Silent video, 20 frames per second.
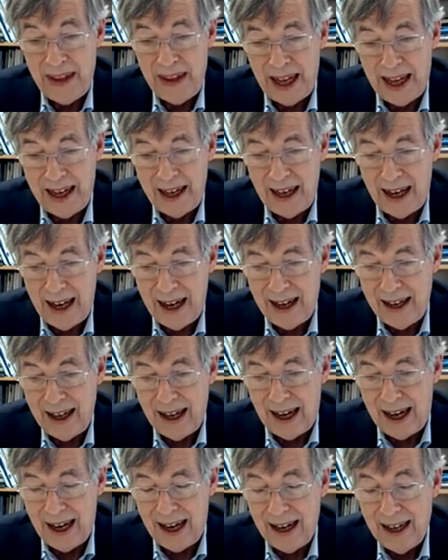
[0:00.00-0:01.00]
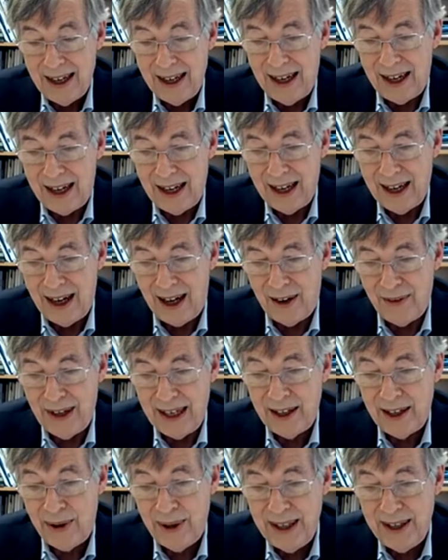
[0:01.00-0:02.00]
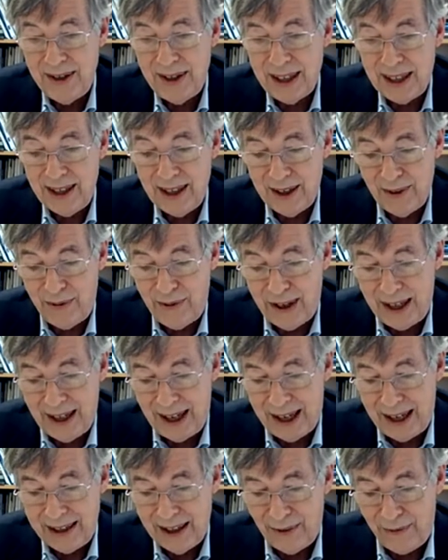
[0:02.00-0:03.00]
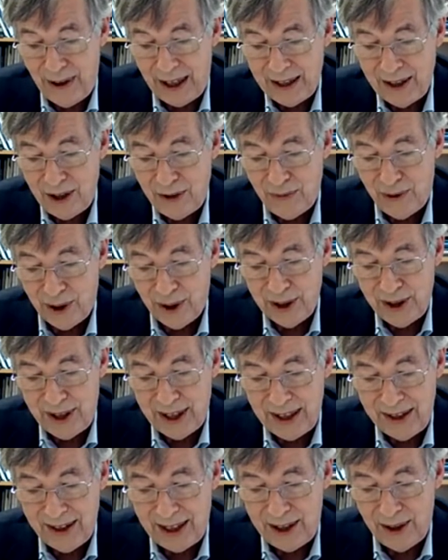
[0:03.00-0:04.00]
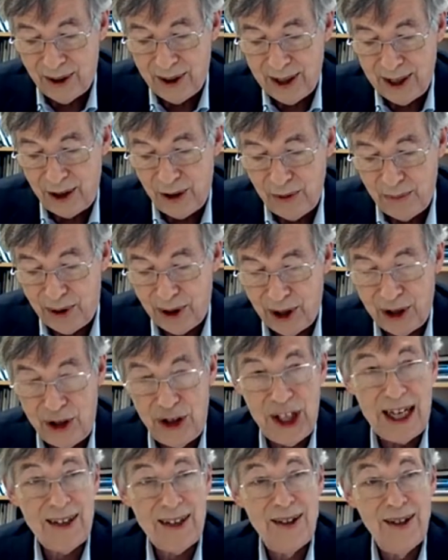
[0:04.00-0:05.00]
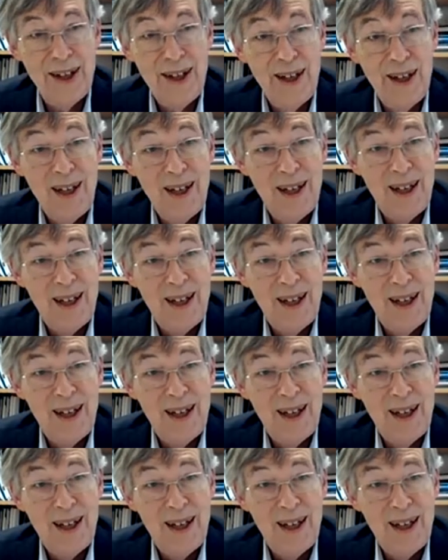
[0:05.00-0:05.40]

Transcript: of increasing defense forces in order to project